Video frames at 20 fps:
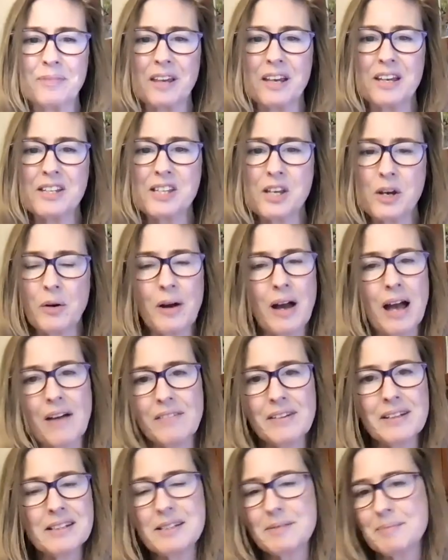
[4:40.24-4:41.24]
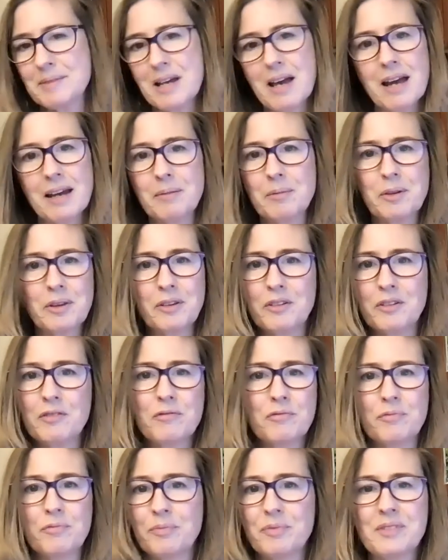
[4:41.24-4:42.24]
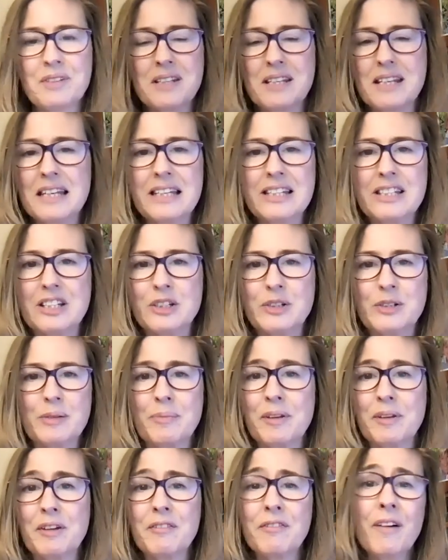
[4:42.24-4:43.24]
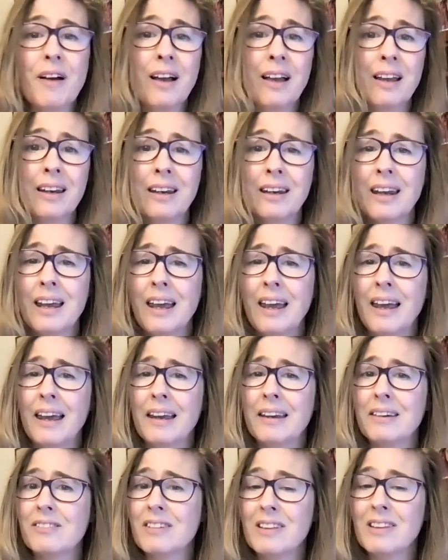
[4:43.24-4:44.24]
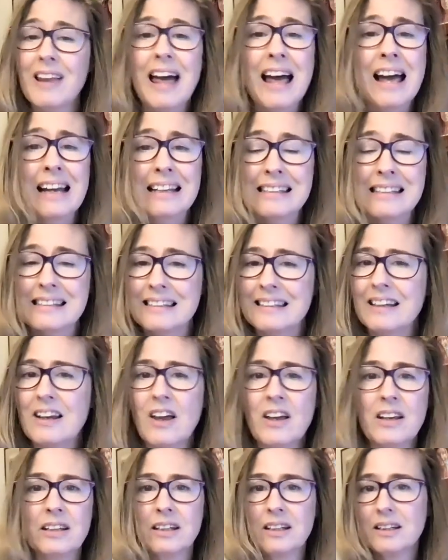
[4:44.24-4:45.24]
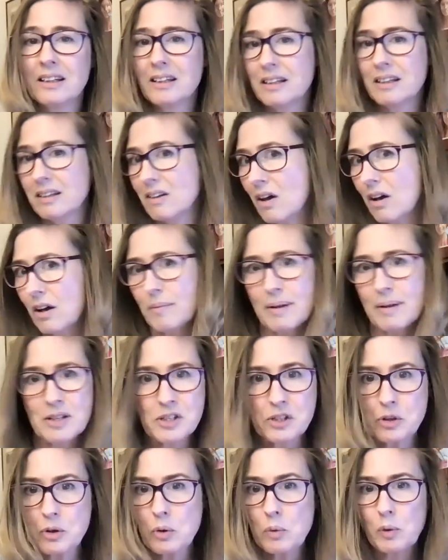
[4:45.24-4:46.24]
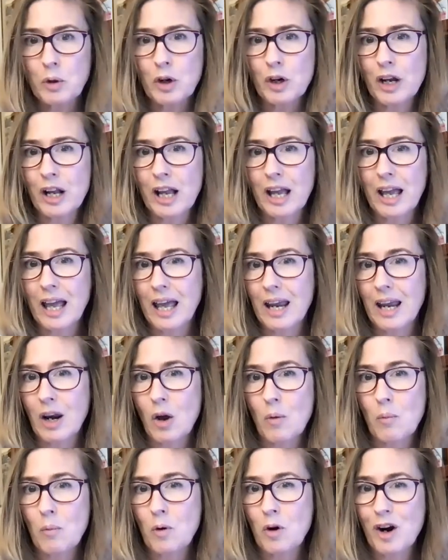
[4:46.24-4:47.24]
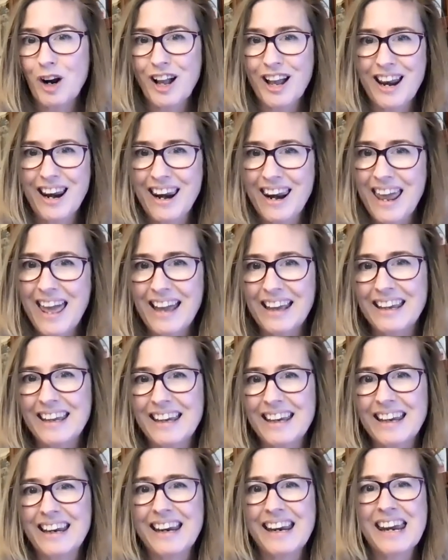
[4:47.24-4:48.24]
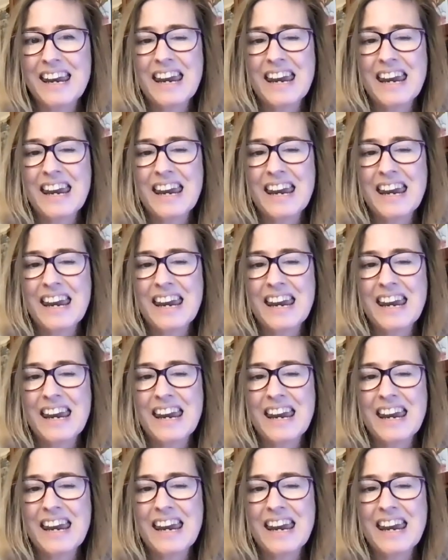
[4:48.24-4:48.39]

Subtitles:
So having some time with your teen to do something fun and relax and not talk about schoolwork and homework and nagging,